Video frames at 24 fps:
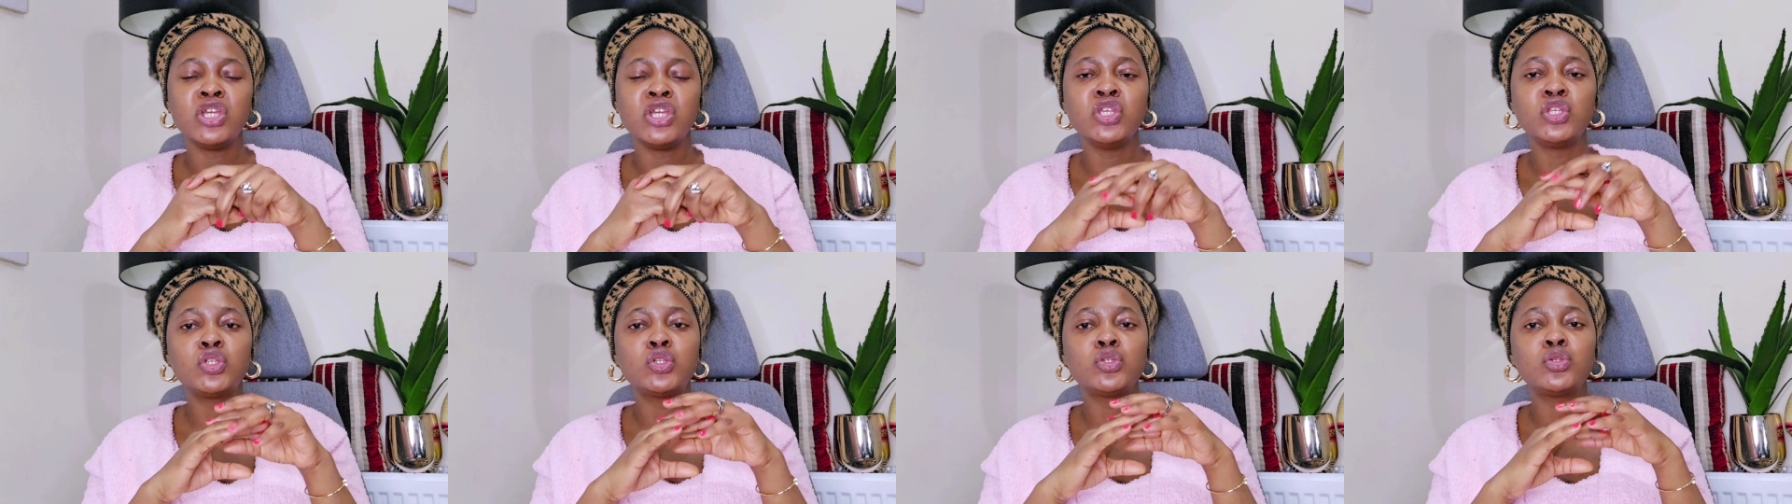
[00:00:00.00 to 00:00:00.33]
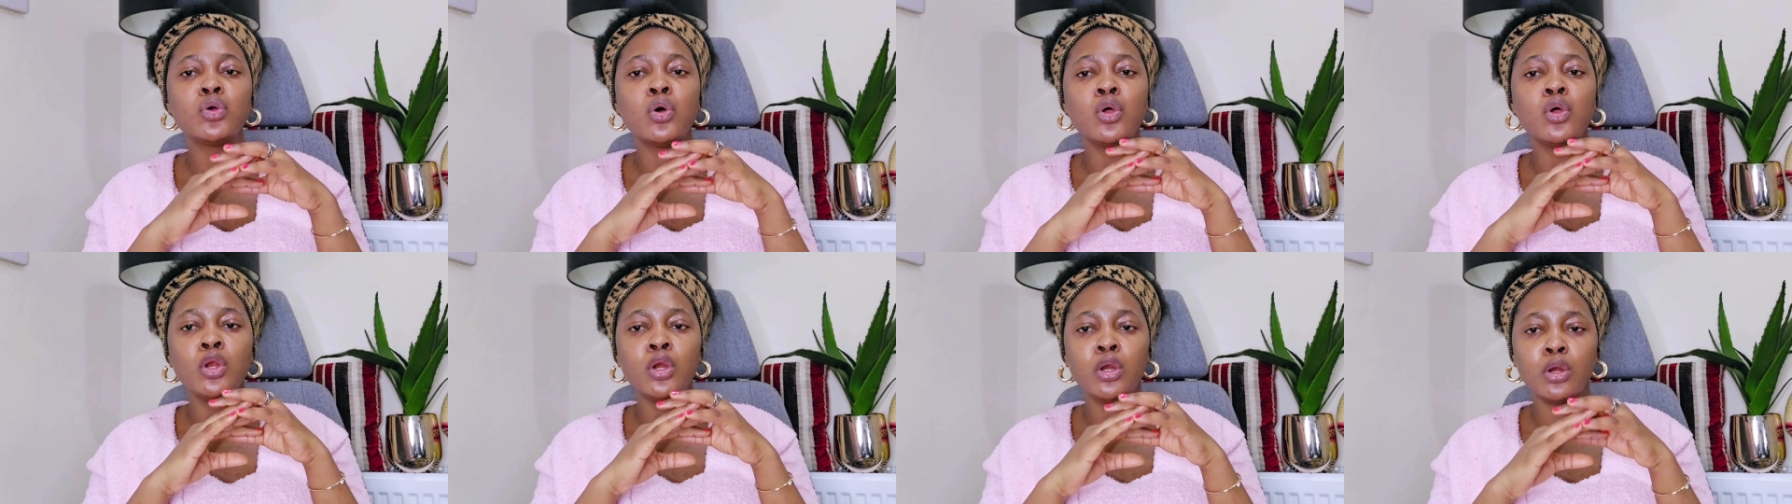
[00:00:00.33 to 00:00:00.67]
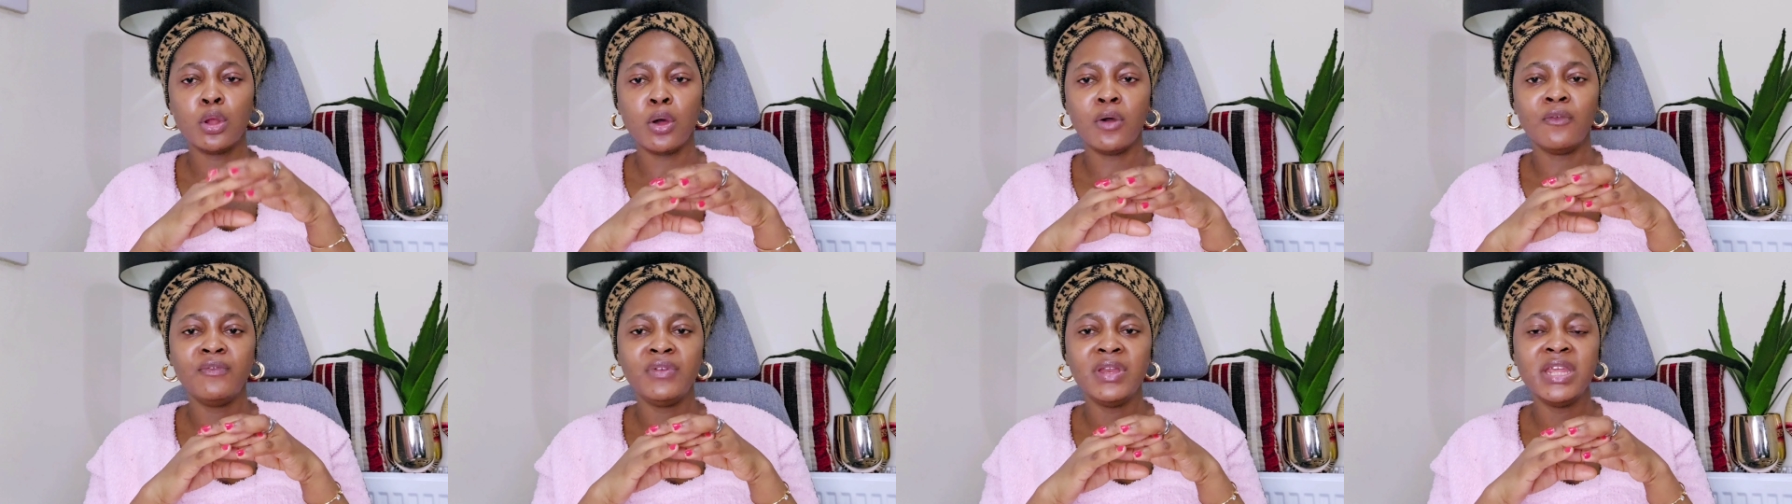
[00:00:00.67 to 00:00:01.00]
is so
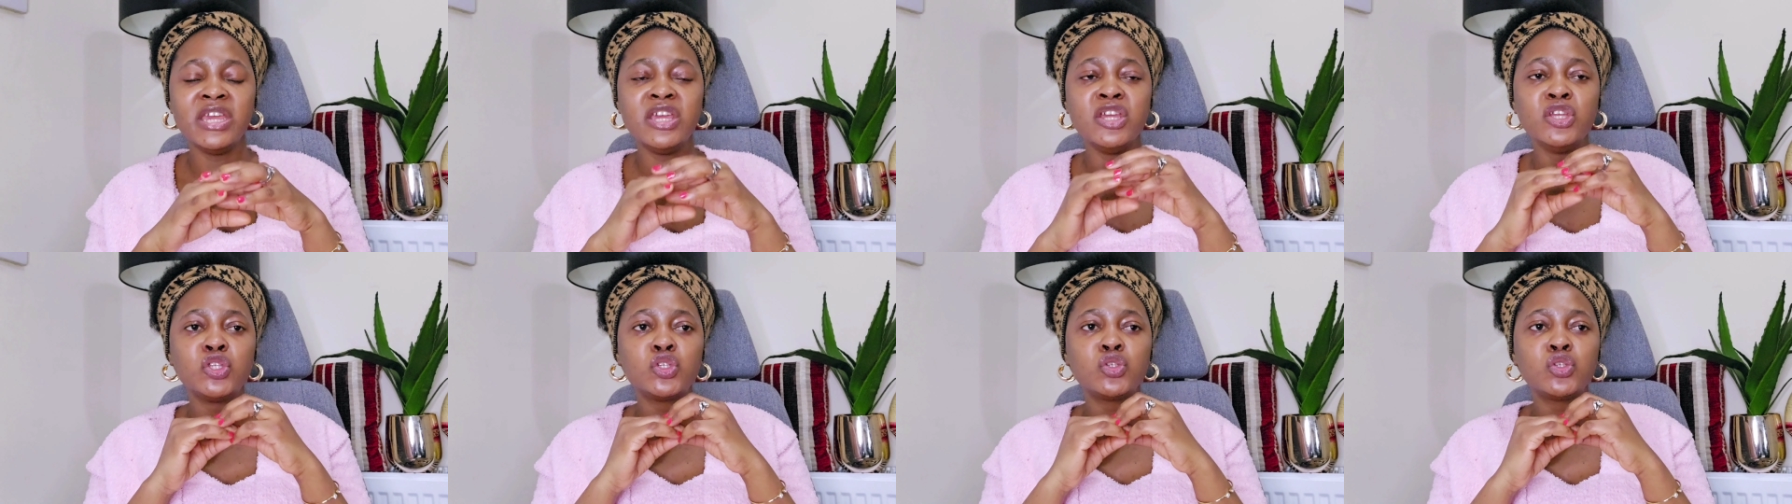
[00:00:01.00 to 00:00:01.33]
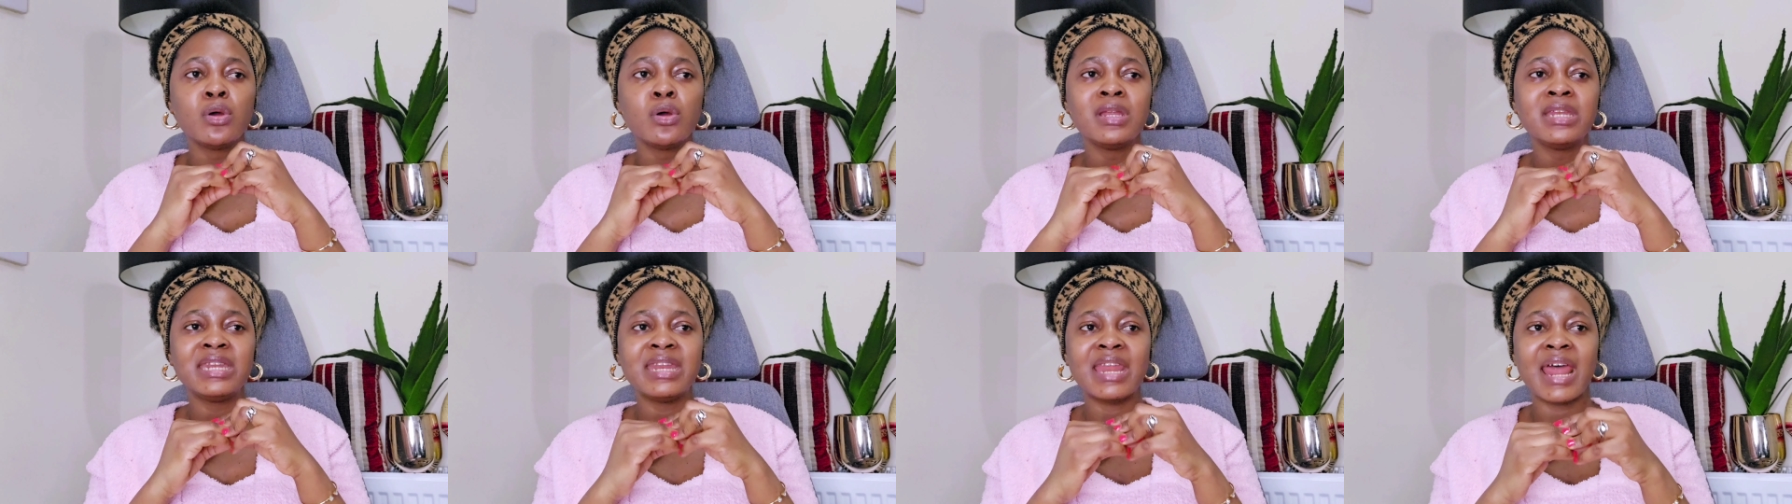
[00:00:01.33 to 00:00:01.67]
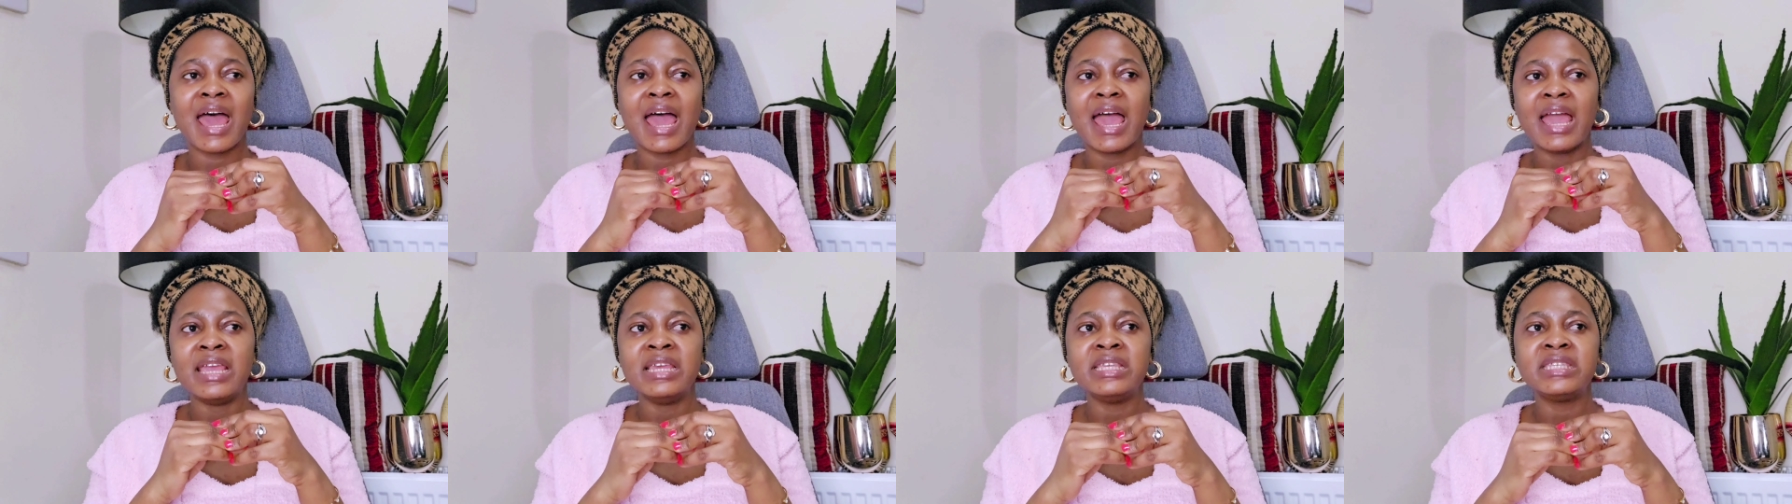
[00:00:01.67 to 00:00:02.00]
lovely, it's so
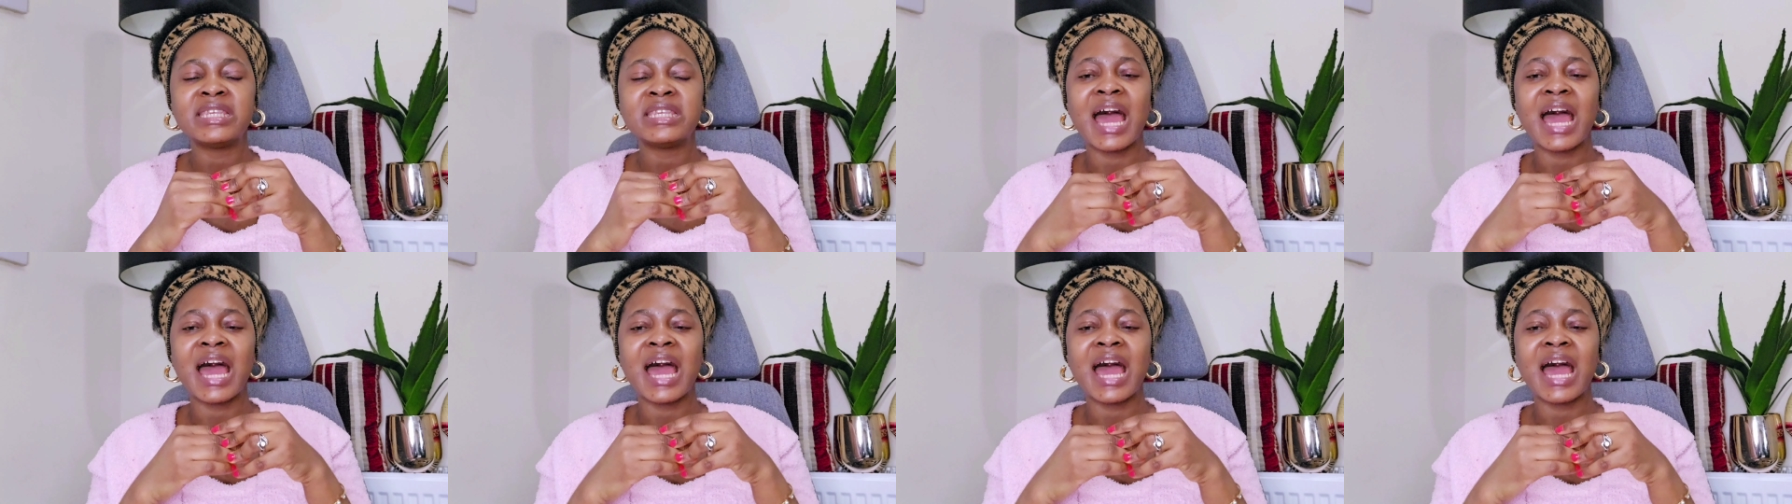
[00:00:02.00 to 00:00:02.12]
nice.